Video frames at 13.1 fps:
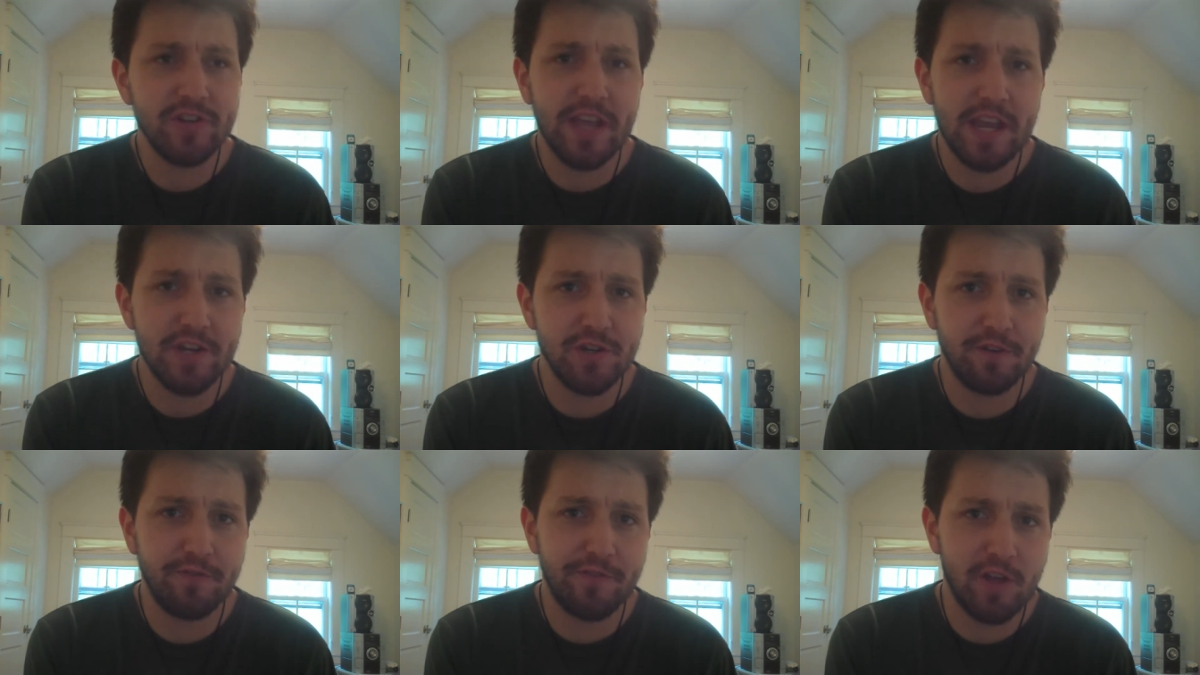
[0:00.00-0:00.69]

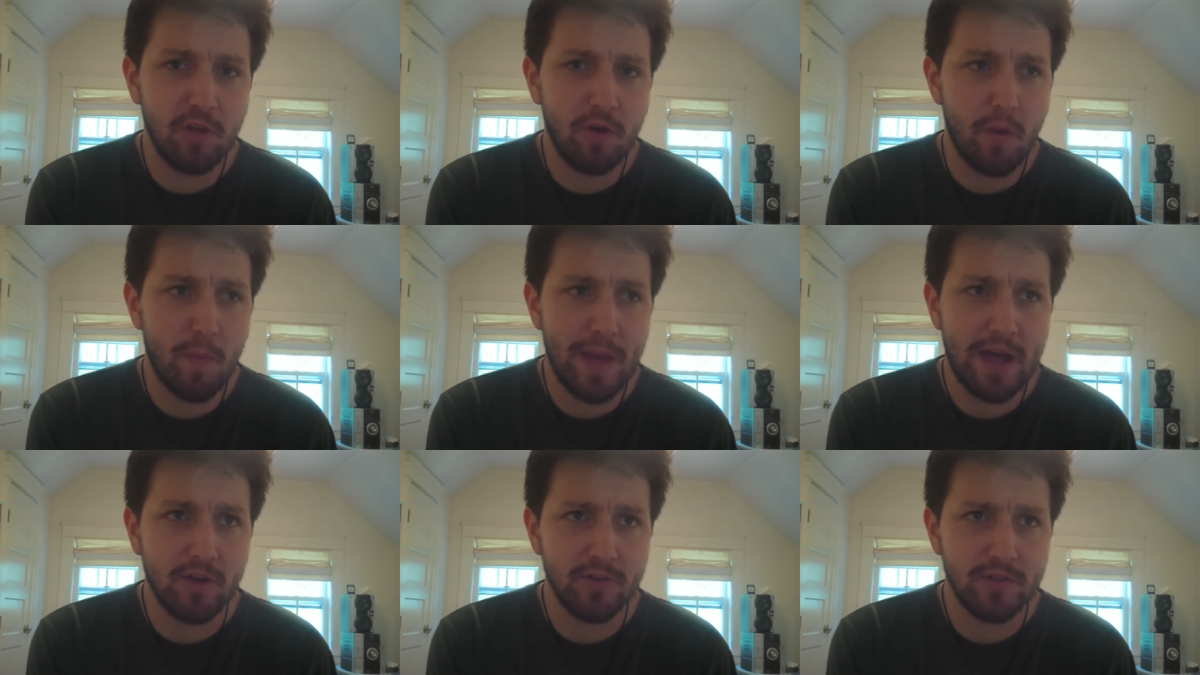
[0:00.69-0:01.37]
educational film
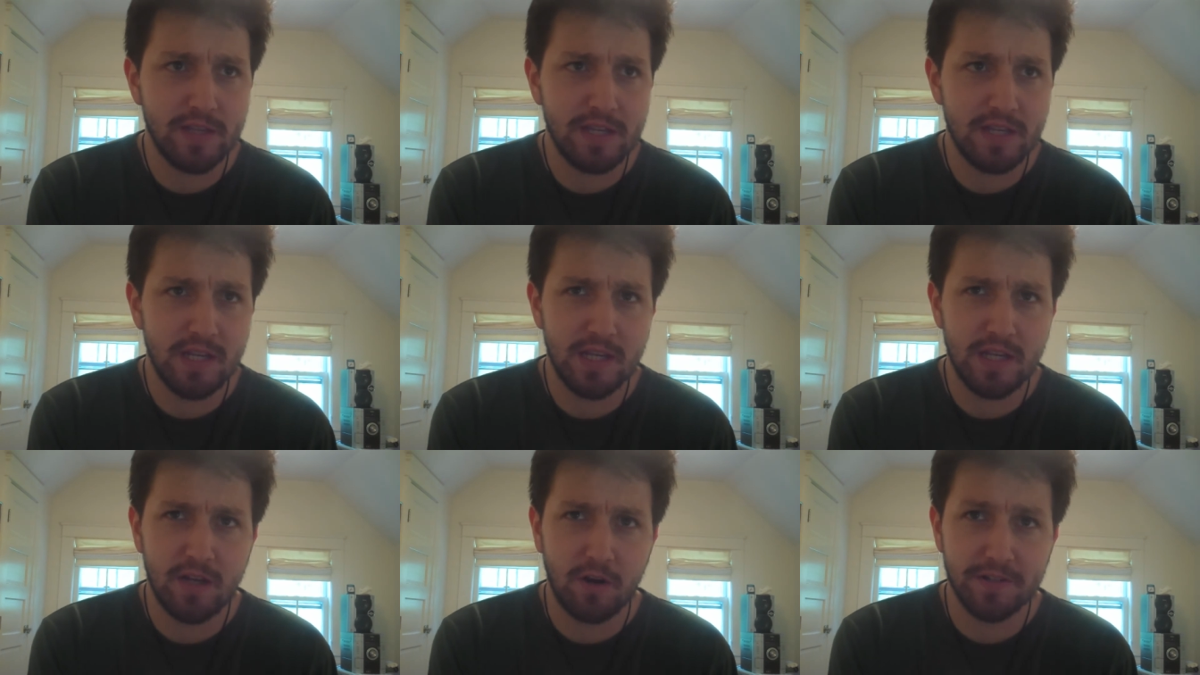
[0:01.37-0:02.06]
about
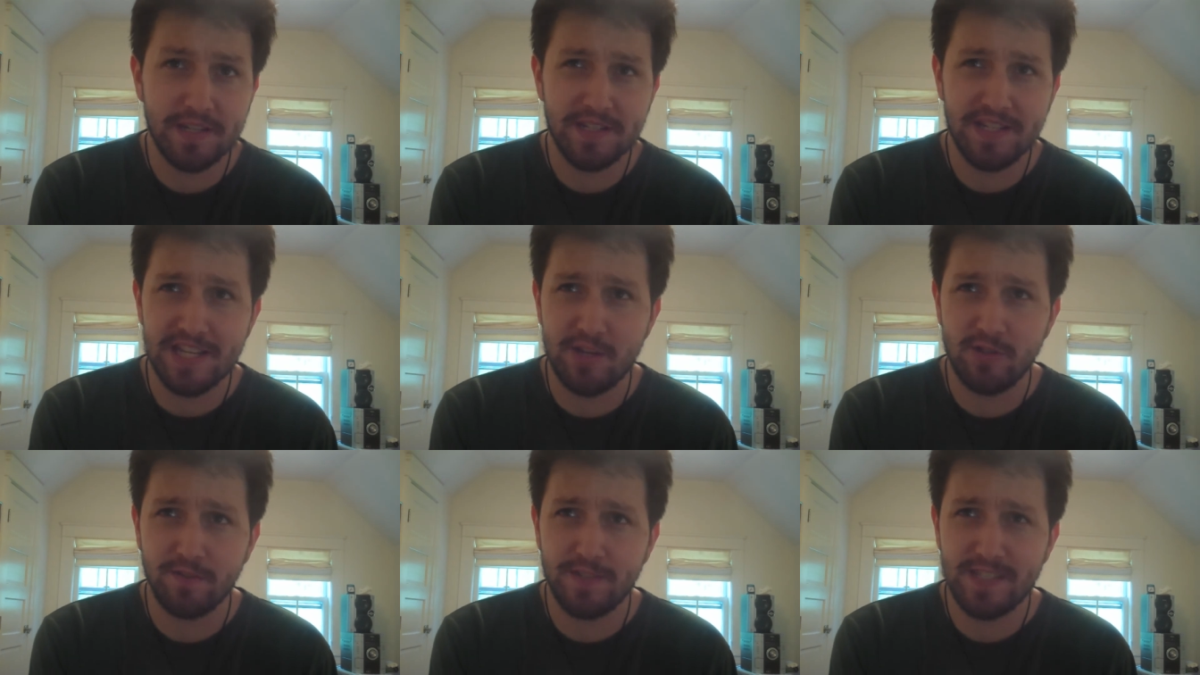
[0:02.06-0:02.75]
the artistic
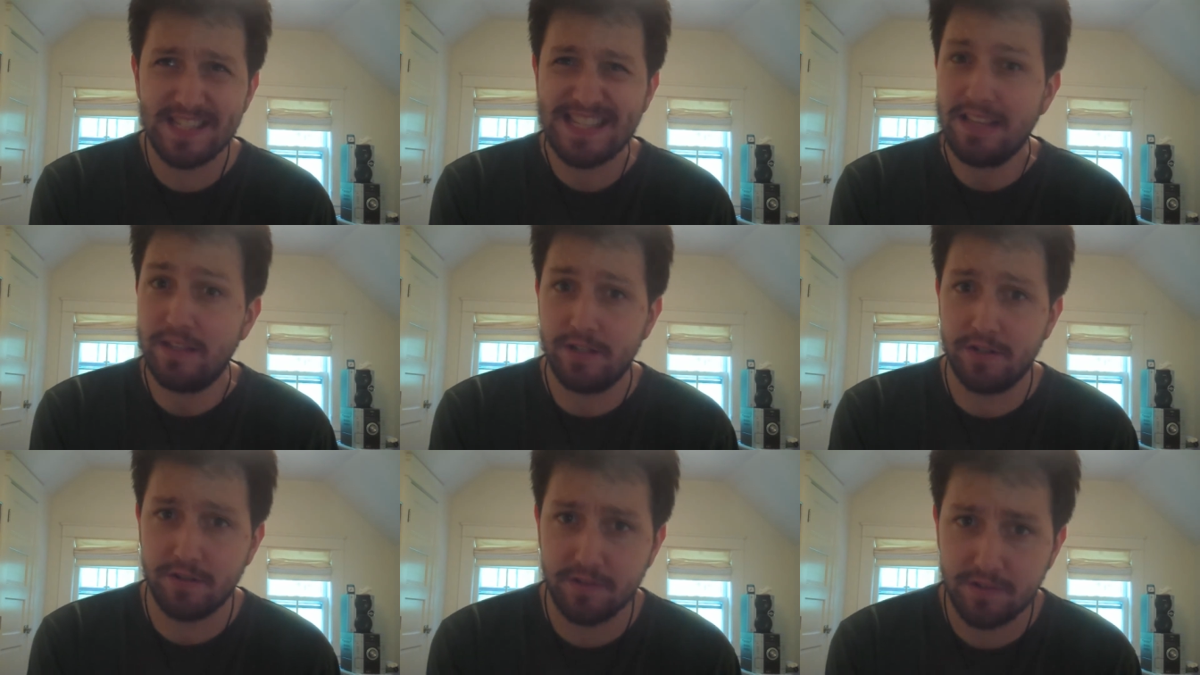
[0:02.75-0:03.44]
use of
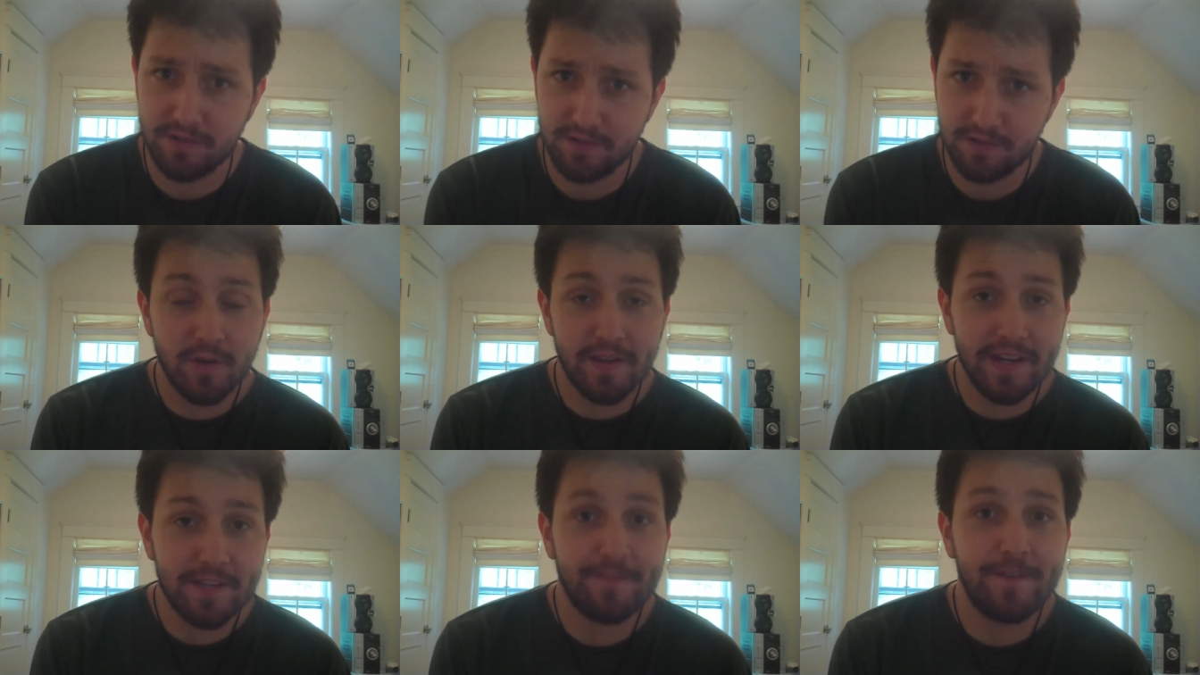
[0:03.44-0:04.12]
cylinders. So in
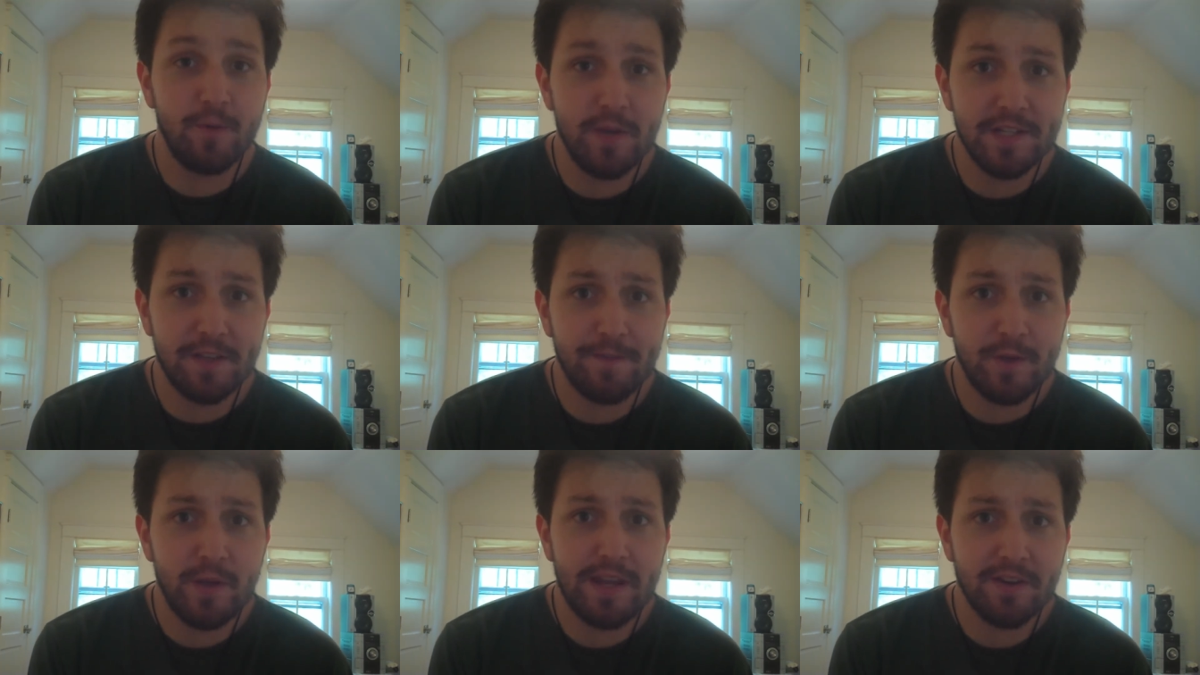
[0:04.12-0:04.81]
the next few weeks,
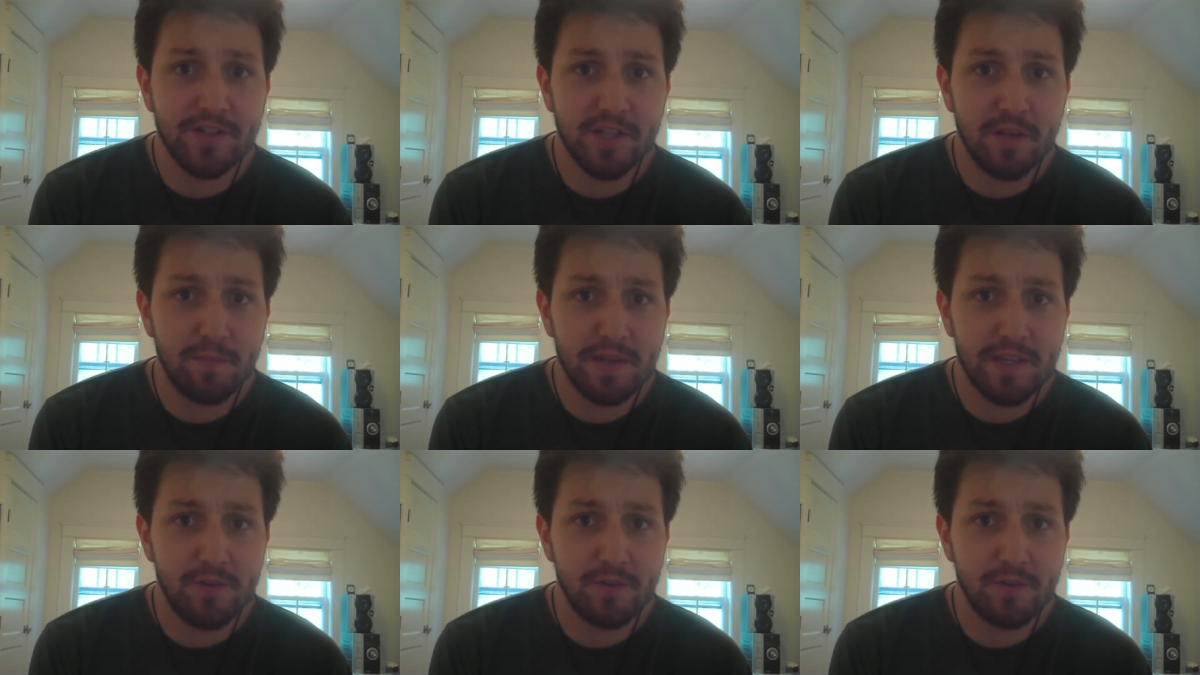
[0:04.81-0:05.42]
if you hear somebody